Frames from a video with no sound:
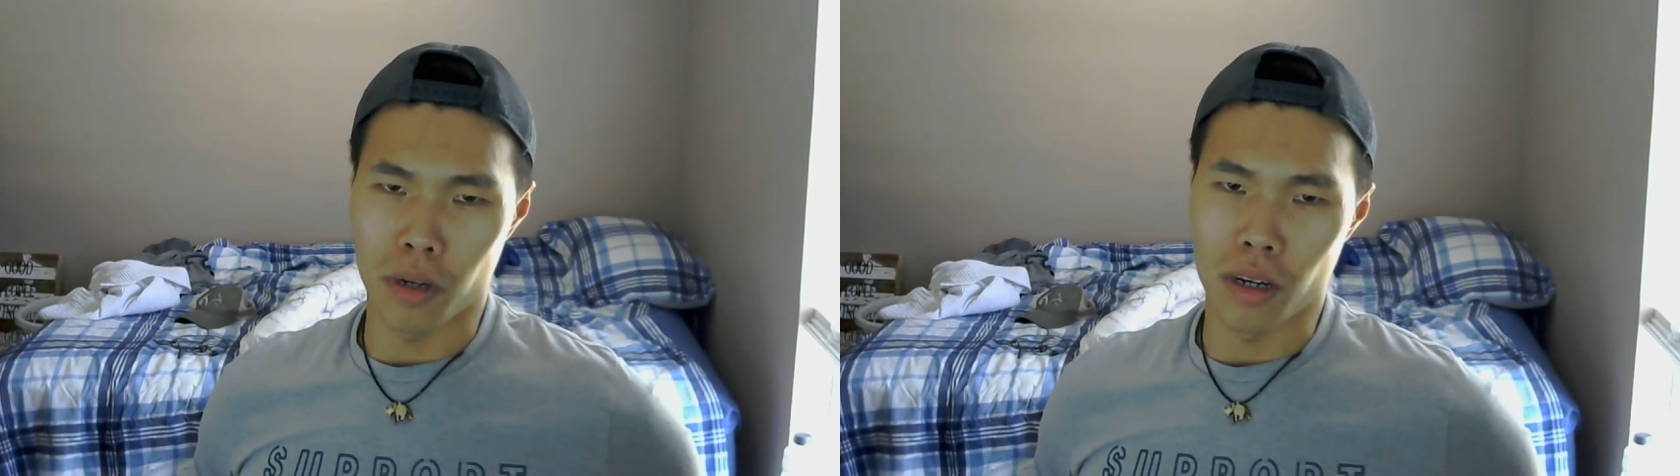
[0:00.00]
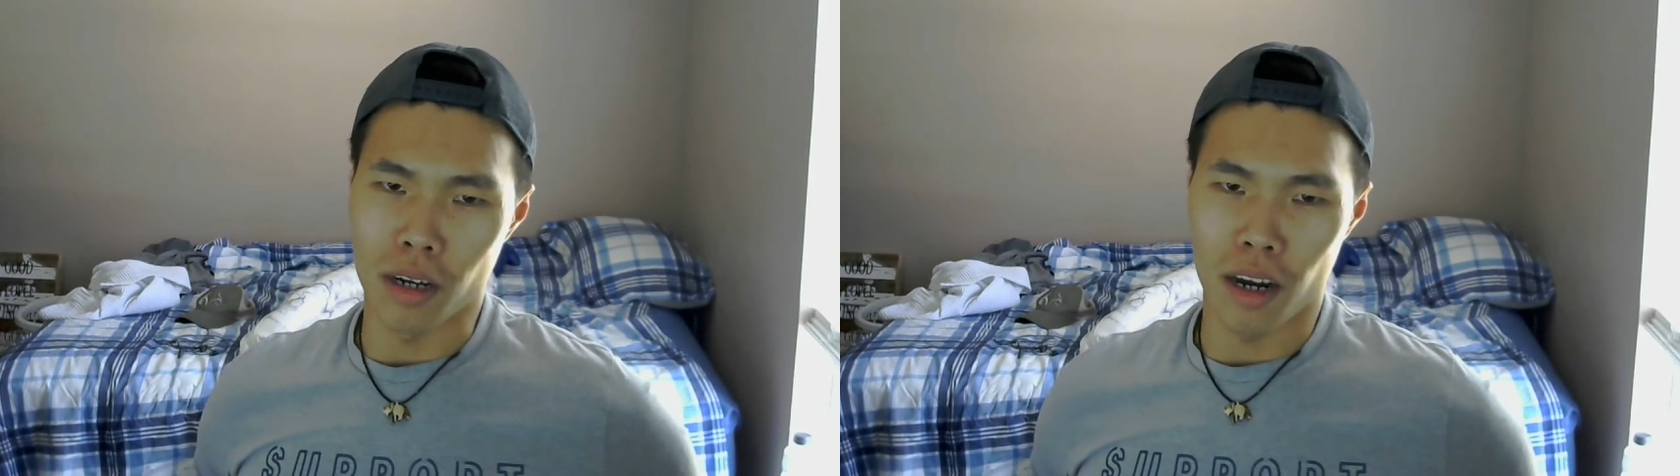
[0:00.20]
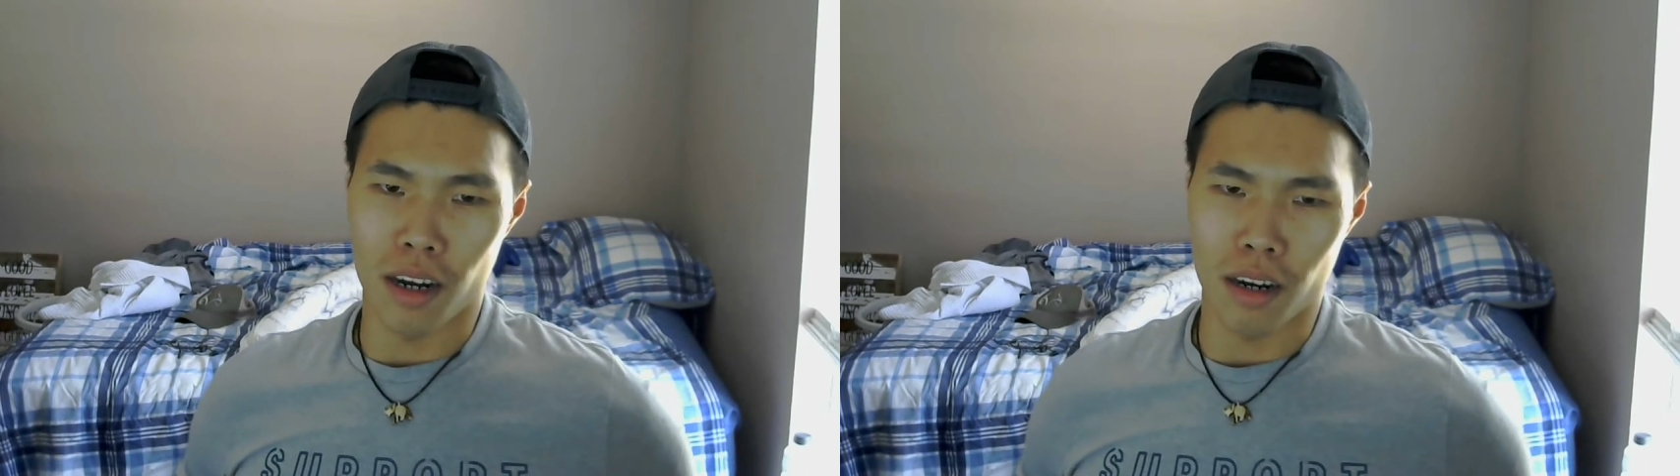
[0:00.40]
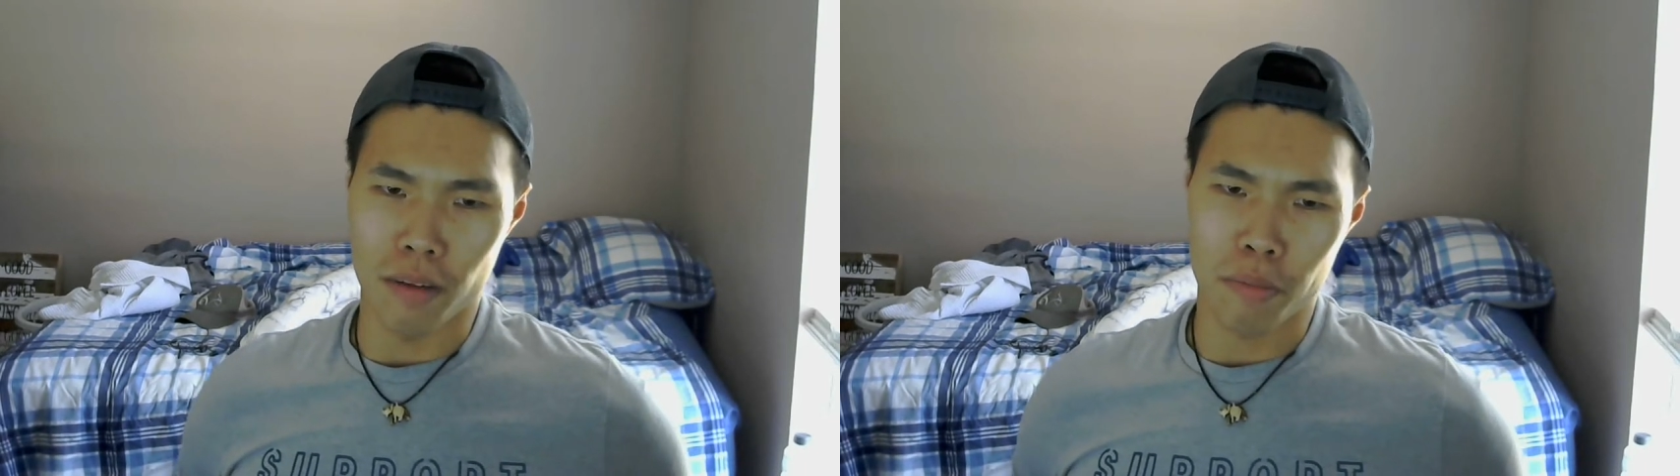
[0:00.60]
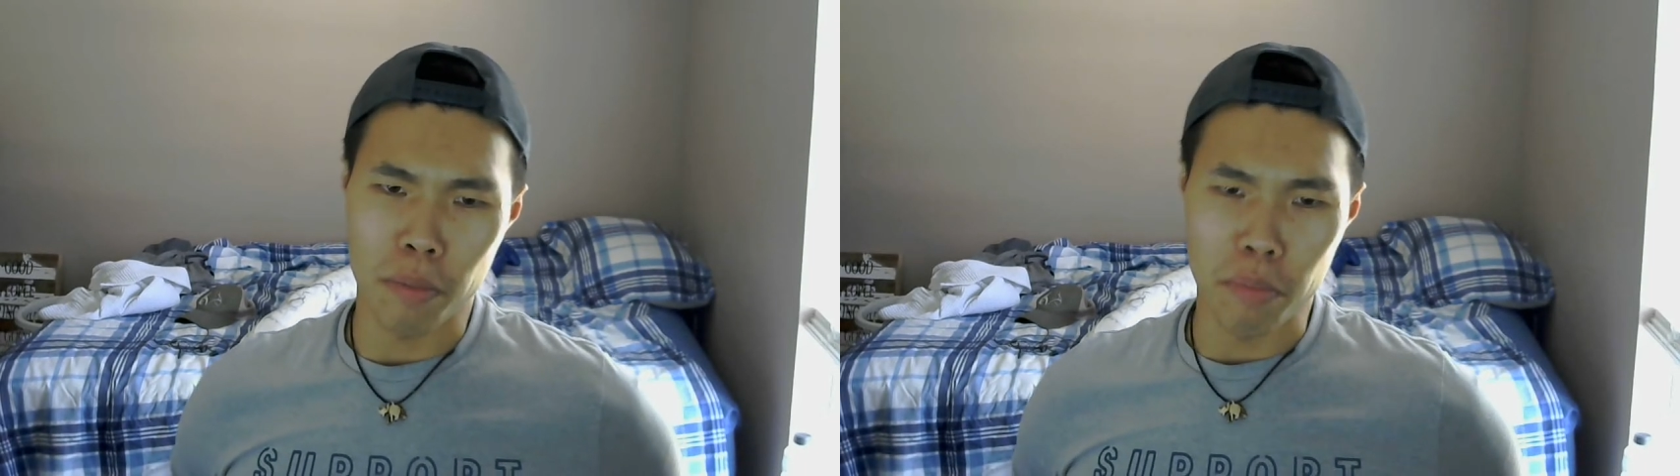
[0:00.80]

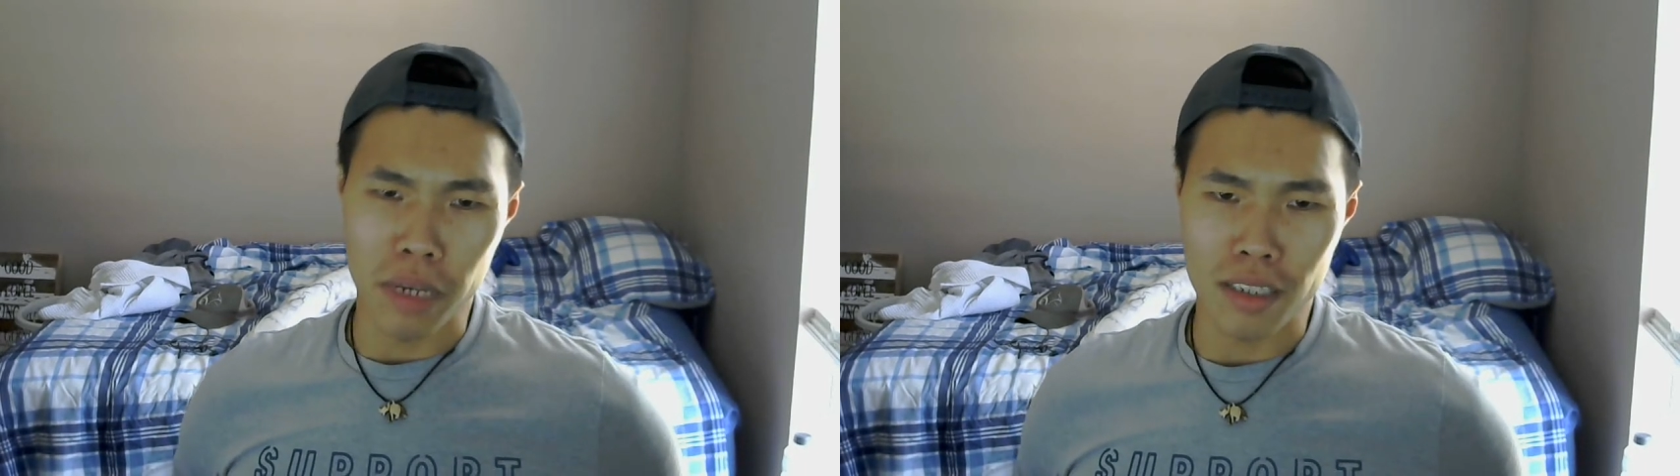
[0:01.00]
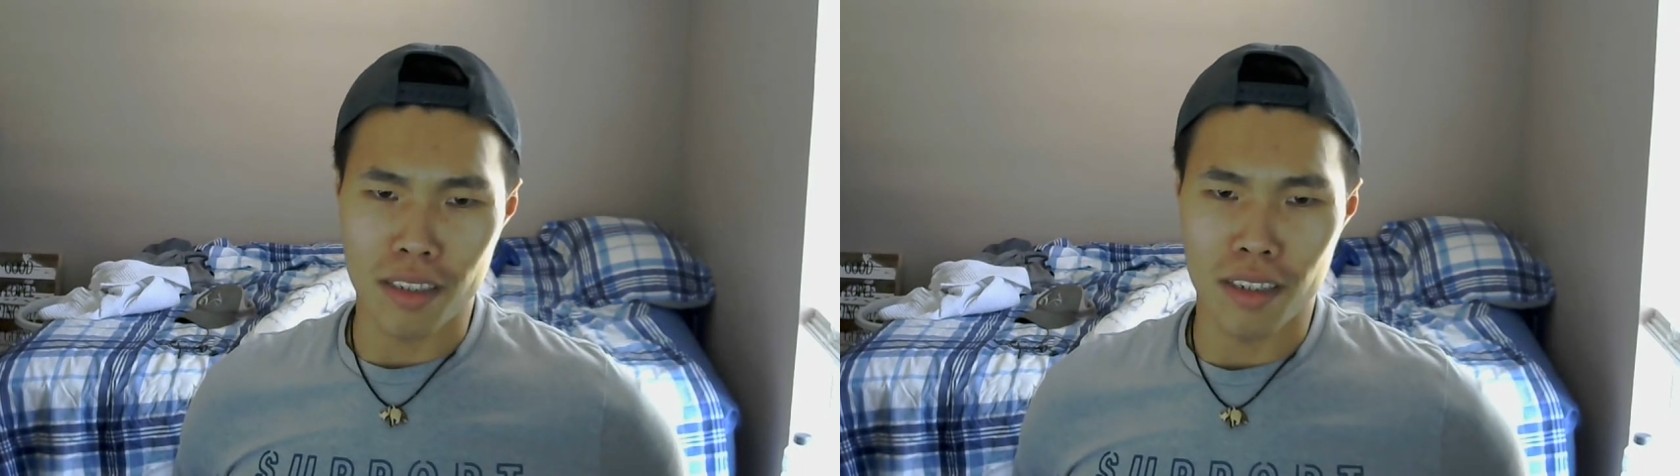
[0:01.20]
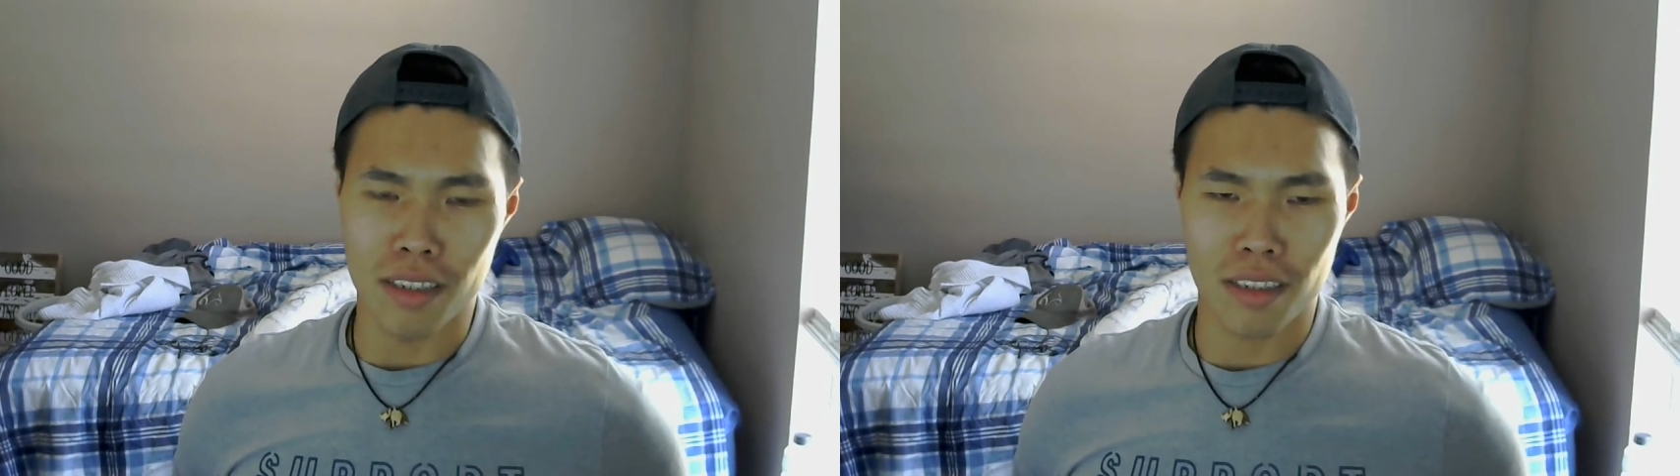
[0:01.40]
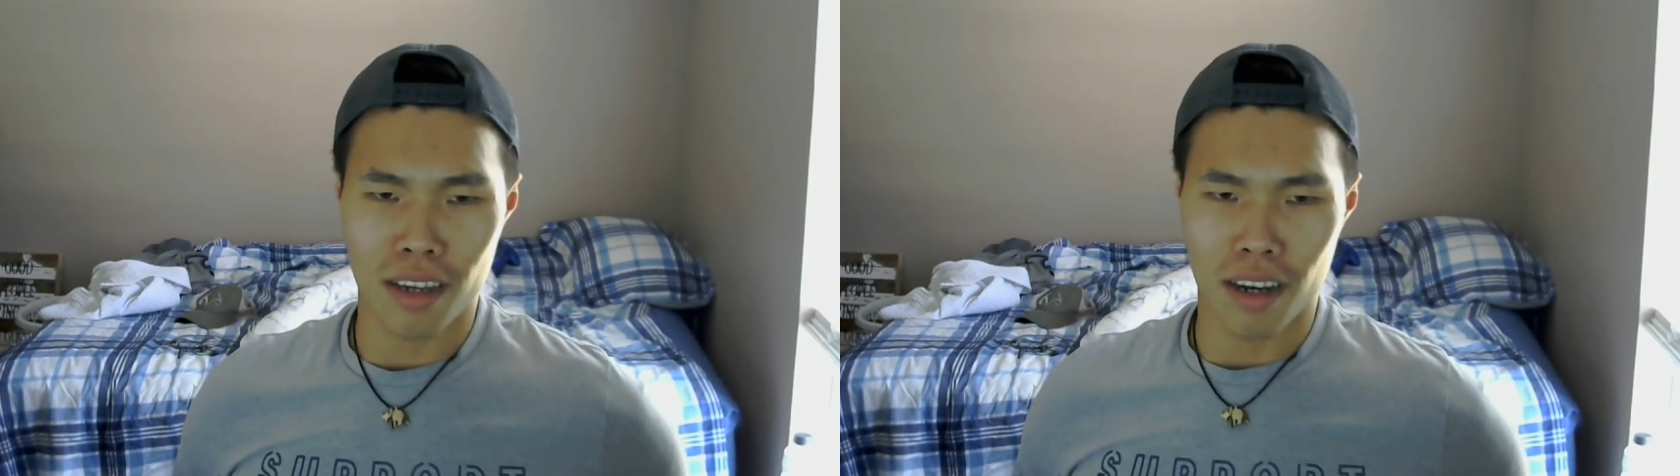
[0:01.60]
but been busy.